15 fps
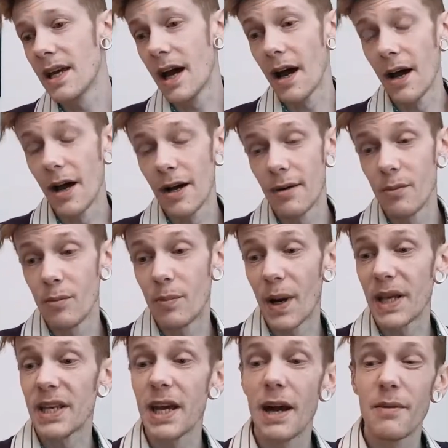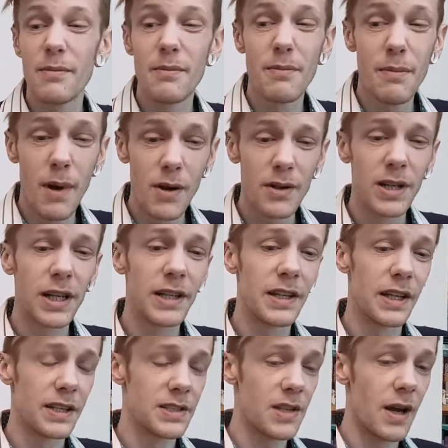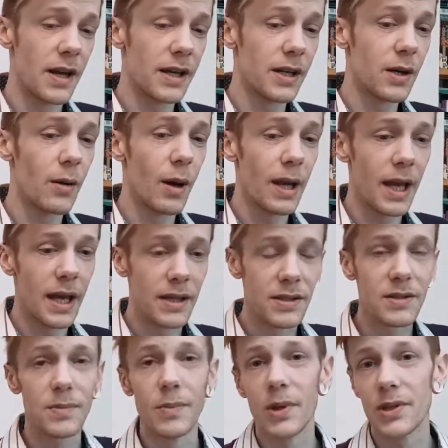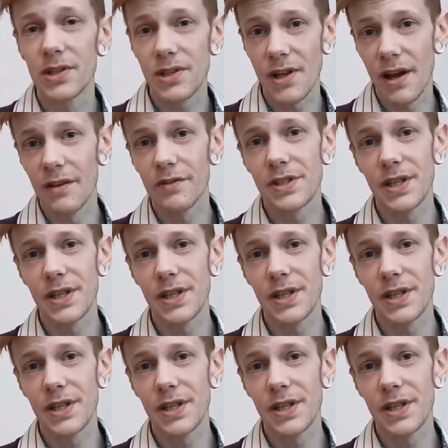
Um, but yeah, mainly things like quite intimate stuff.